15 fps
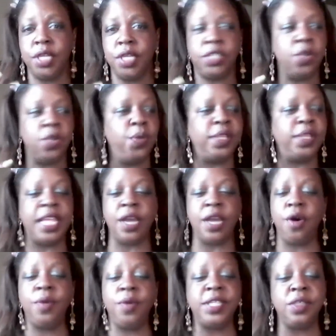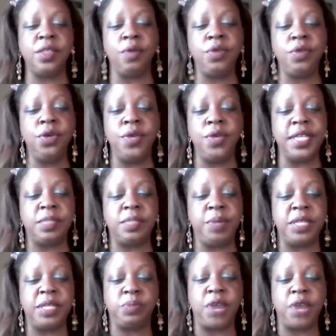So what they always gonna do
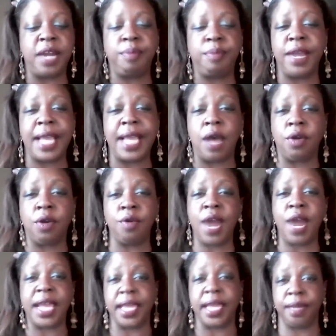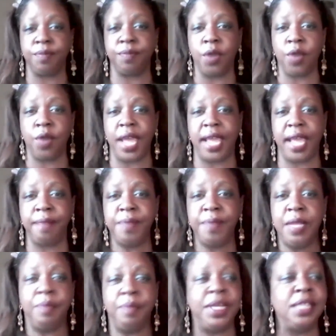is try to break out crying. Okay,
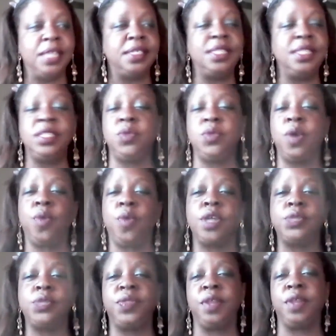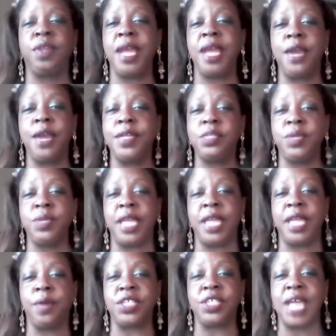because this is what worked with their parents when they
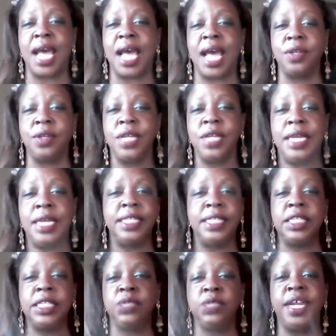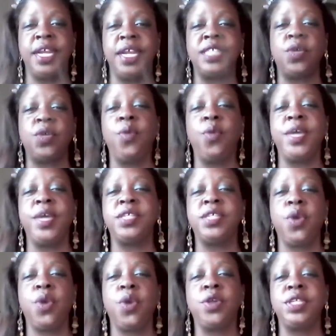were a child. This is what has always
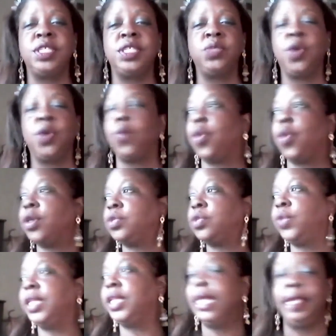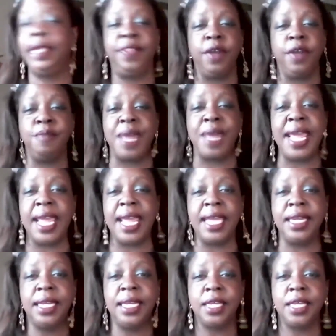worked. This is what works with their
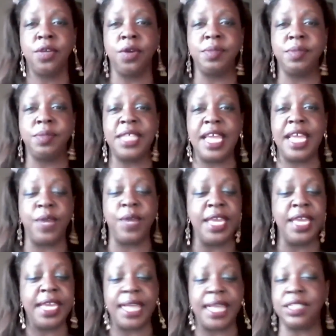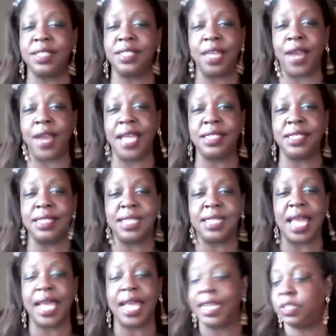man. You know what I'm saying? When he catches their asses
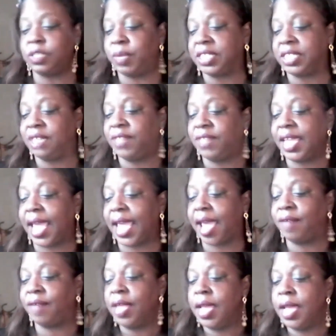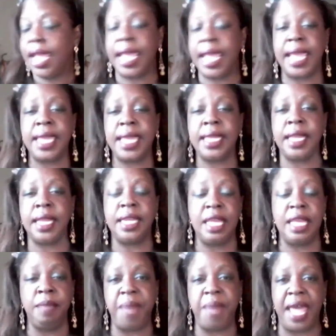lying, especially if they have an
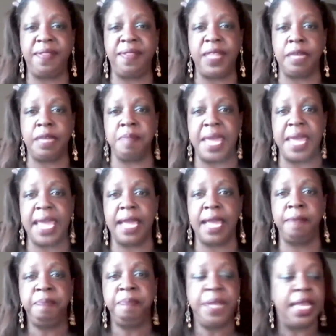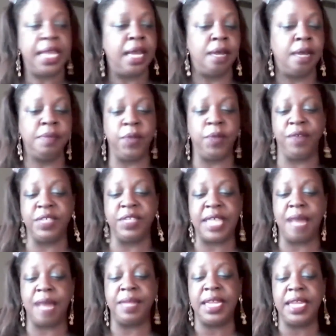empathic man, every
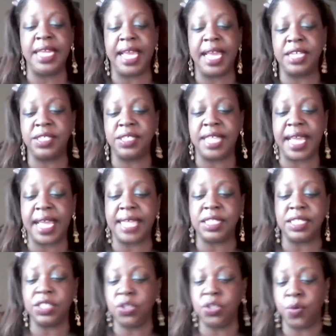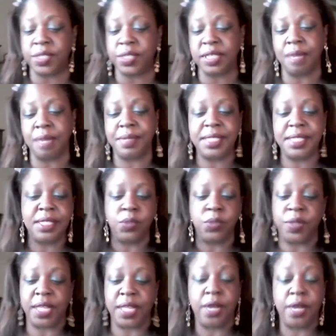time that he catches their asses doing something, this is
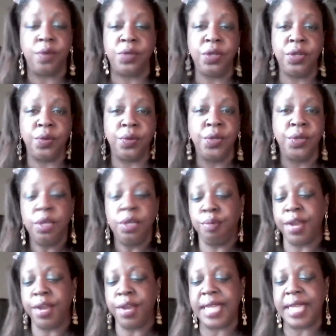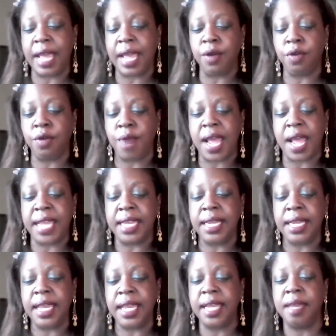what they gonna do: break down
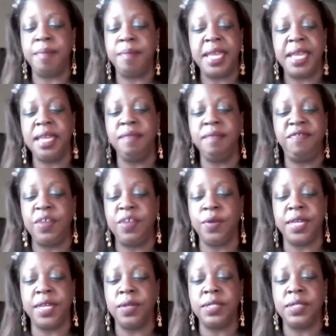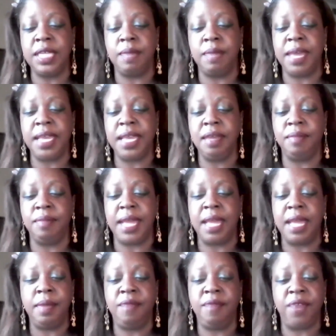crying and make him feel guilty and make him
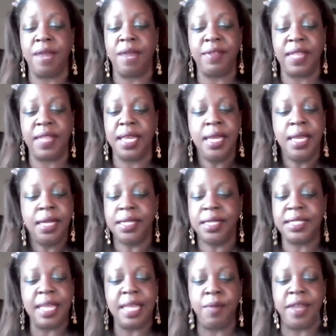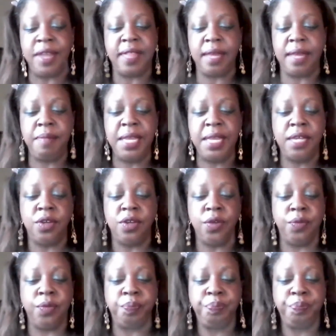blame him for everything, the same way that men
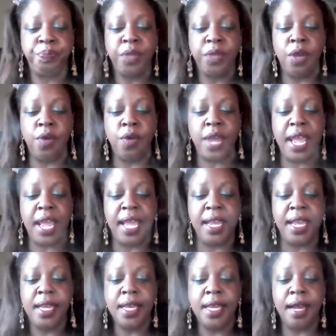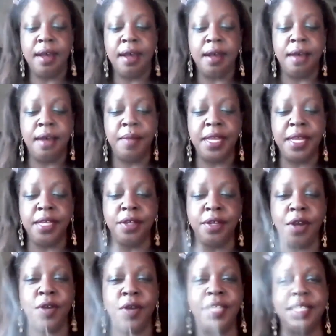do. Okay.
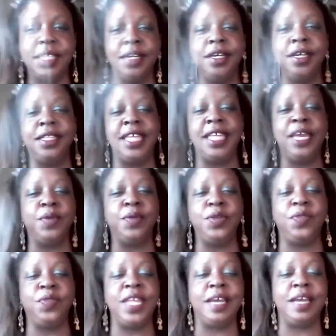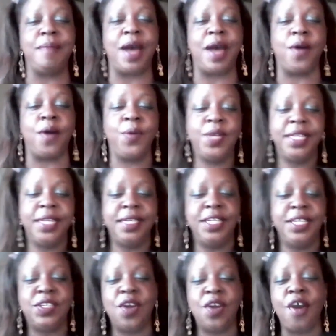It's a good thing when you think about
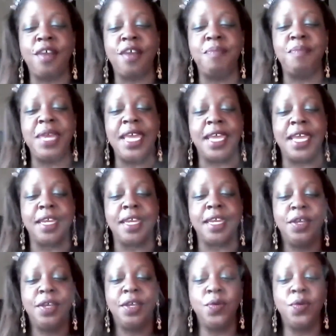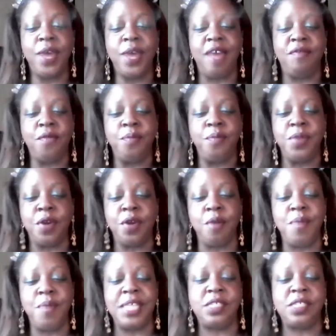these narc men who have,
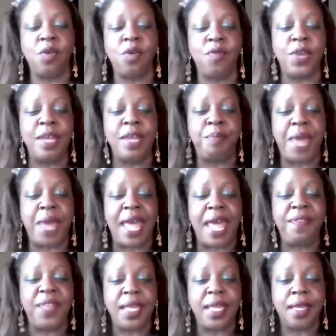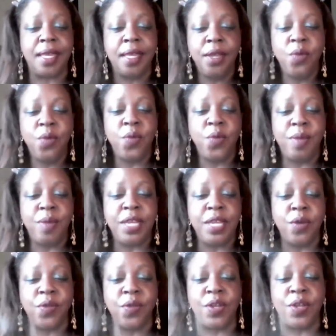messed over empathic
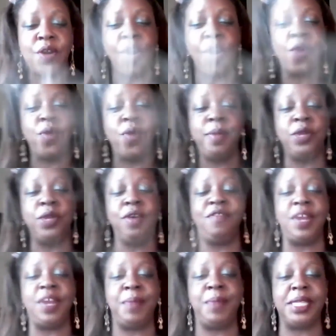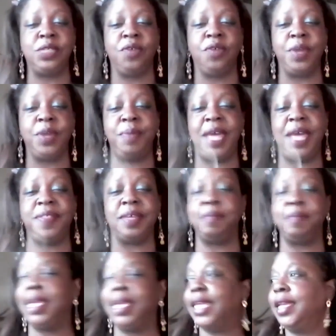women, or the narc women who have messed over empathic
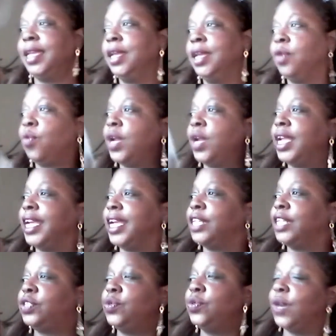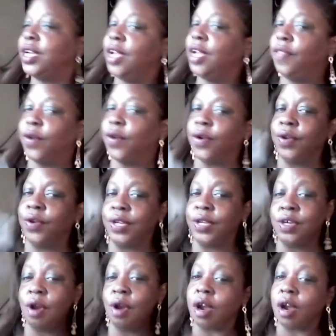men running into another
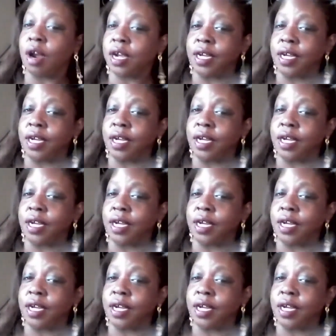narc.